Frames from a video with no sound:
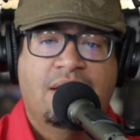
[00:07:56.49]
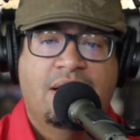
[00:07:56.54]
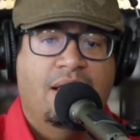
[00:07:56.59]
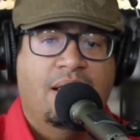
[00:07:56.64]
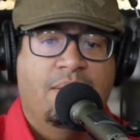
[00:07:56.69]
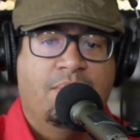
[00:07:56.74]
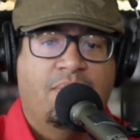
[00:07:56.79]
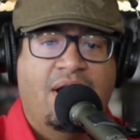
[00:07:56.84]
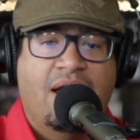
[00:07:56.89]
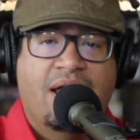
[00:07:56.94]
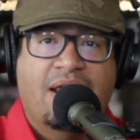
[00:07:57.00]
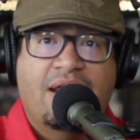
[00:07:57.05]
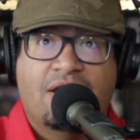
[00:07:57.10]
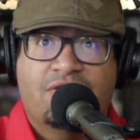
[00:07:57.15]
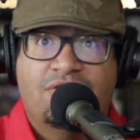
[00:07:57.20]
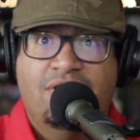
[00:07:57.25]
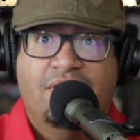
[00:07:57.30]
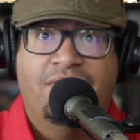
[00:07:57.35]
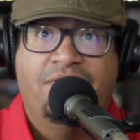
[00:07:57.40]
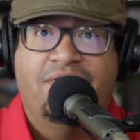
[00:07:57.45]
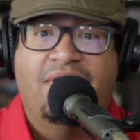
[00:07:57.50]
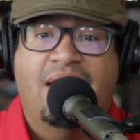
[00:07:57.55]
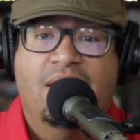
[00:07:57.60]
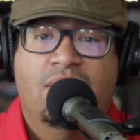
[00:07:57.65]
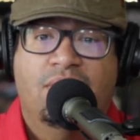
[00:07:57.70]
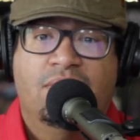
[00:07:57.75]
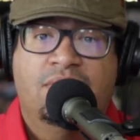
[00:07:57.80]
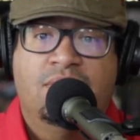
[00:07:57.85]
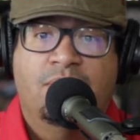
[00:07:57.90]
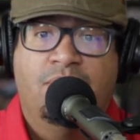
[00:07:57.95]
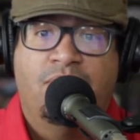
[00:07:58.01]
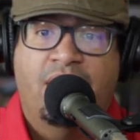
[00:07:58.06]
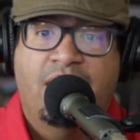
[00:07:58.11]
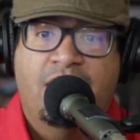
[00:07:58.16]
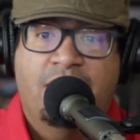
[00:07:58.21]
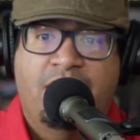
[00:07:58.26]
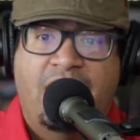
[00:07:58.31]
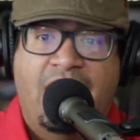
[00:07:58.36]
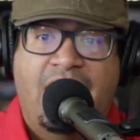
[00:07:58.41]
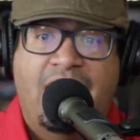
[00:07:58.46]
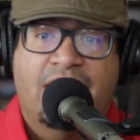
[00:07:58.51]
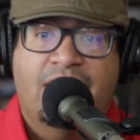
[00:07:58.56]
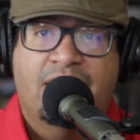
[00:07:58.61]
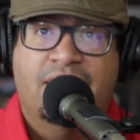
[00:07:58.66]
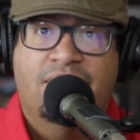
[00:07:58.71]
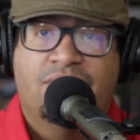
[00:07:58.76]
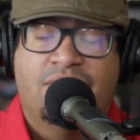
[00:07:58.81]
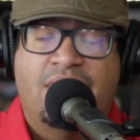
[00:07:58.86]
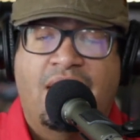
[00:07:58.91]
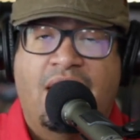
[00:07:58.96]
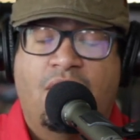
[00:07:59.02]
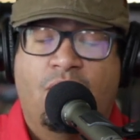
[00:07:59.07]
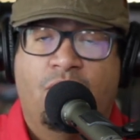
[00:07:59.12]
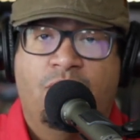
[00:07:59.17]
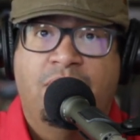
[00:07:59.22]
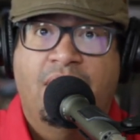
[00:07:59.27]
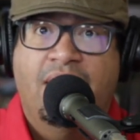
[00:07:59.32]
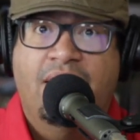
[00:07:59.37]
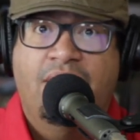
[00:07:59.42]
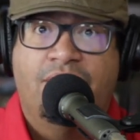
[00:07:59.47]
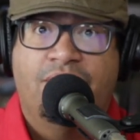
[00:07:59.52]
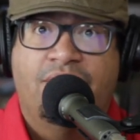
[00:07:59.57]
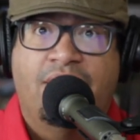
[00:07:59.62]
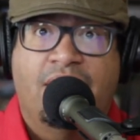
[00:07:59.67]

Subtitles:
And Brian actually failed to bring back his KO'd players